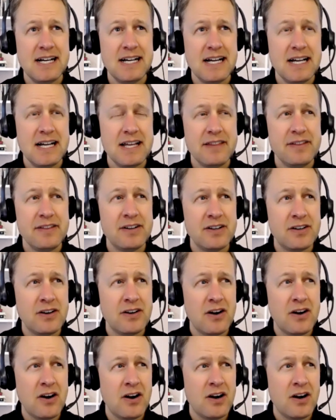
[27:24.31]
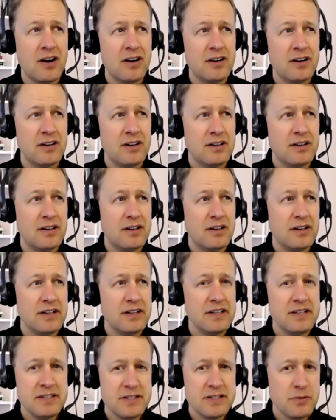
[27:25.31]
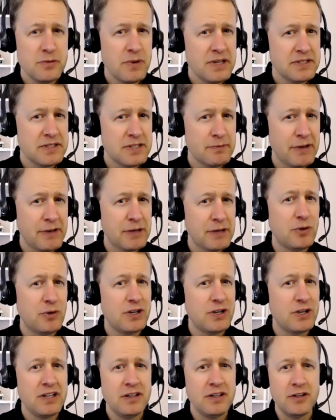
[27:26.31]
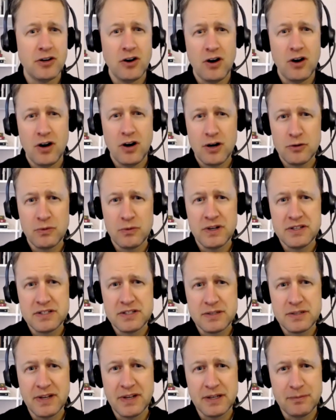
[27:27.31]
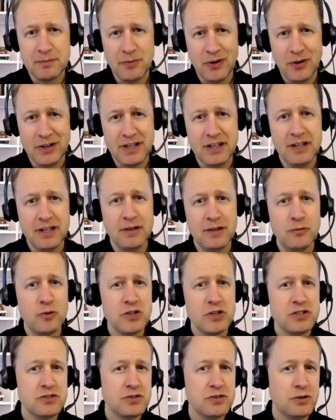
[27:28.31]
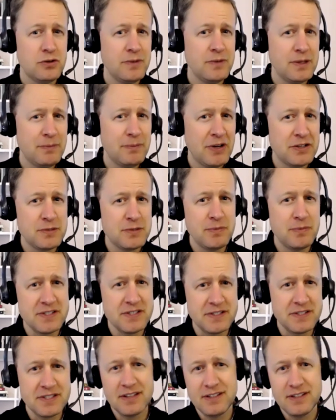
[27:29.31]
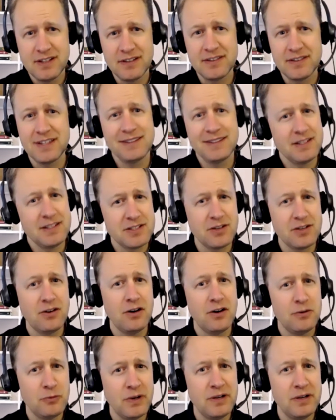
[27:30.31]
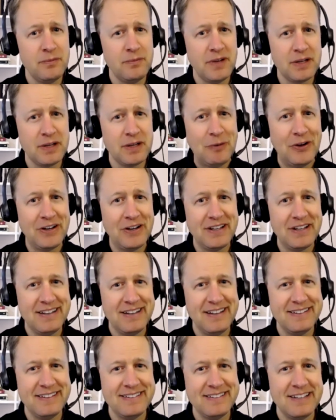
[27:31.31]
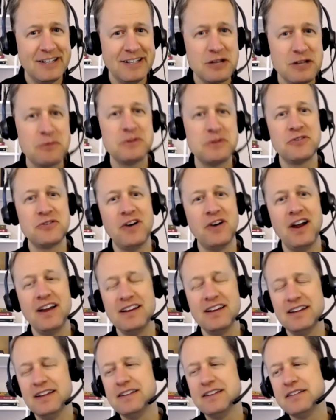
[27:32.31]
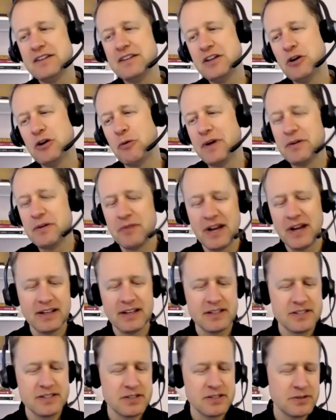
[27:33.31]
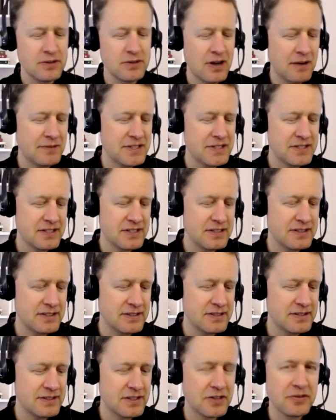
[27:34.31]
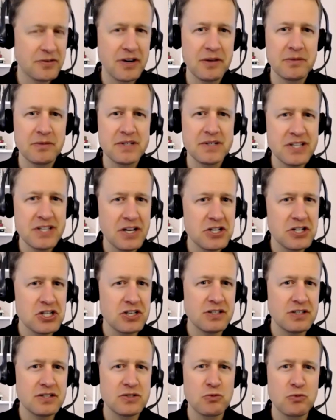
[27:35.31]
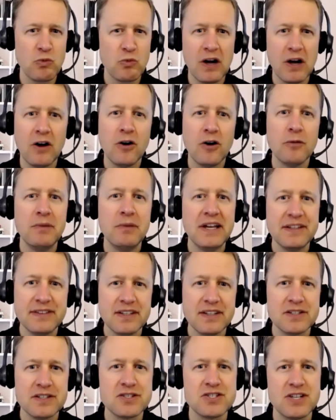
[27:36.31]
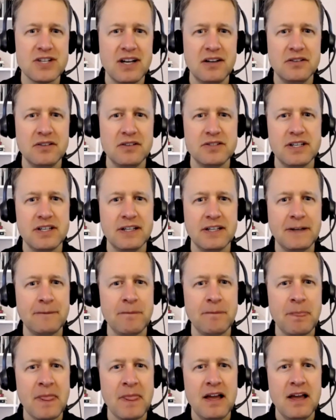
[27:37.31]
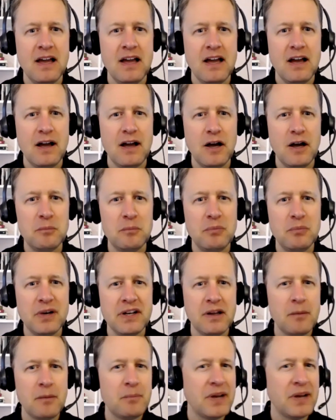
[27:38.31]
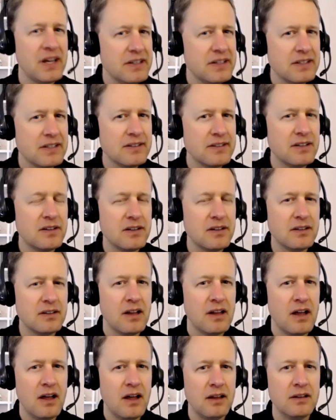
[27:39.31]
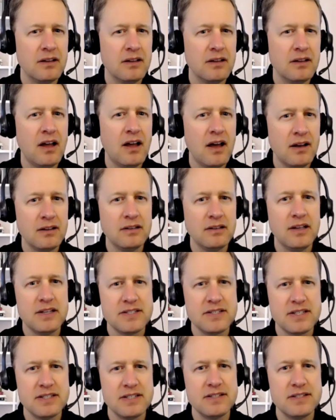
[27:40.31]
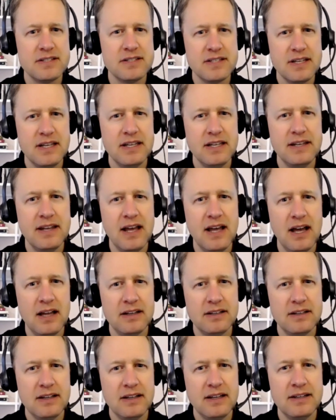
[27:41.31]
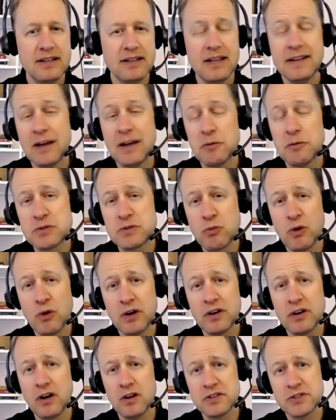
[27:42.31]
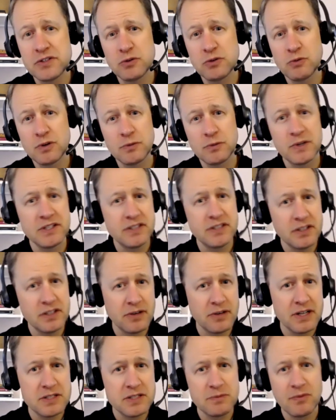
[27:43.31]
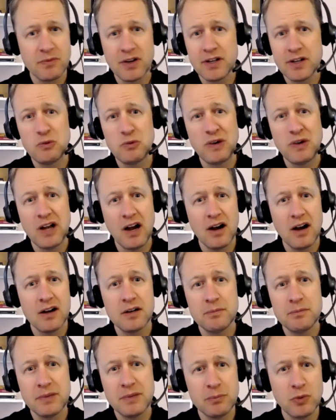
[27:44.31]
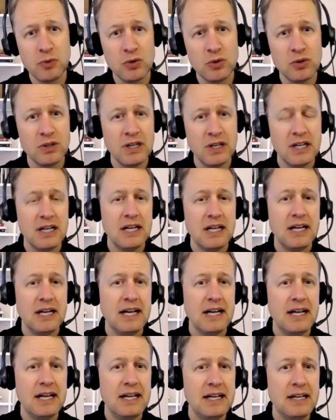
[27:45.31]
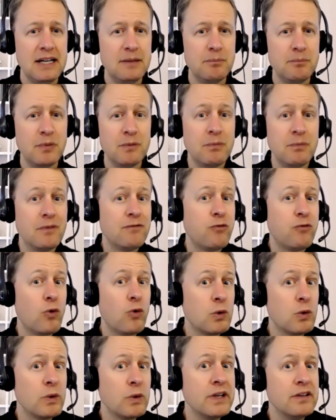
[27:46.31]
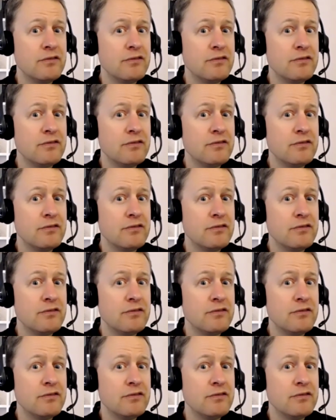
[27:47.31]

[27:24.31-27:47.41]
there are easy ways to make money and there are hard ways to make money. And when you told me about your business idea, I thought that's a hard way to make money. And he was right. And we ran into obviously the Great Recession as well, made things challenging. But I did learn a lot of lessons in that. And that was one also where we did raise money. We hired people, but before we had